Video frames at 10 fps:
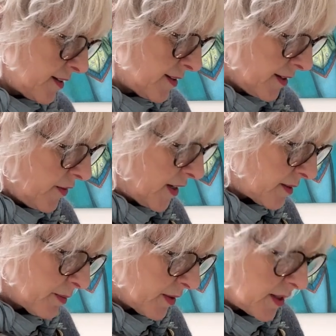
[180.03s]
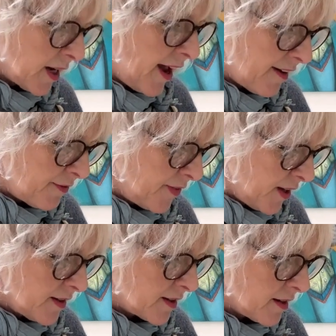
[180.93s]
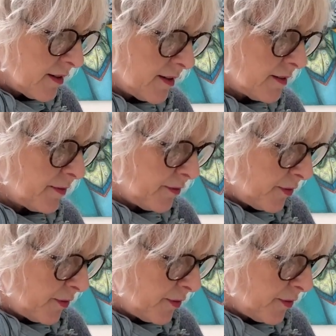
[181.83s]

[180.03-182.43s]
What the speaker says: it's an investment to have these kind of